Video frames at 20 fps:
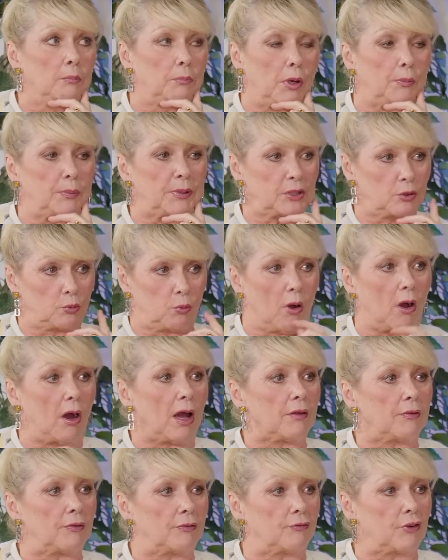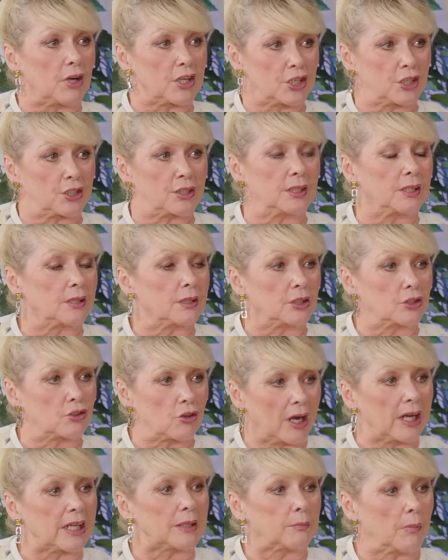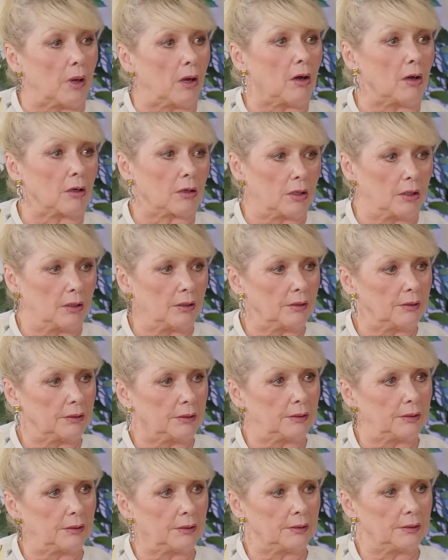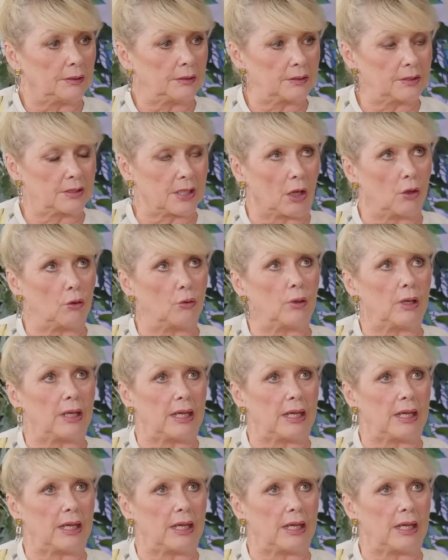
Bobby's wife registered the trademark. So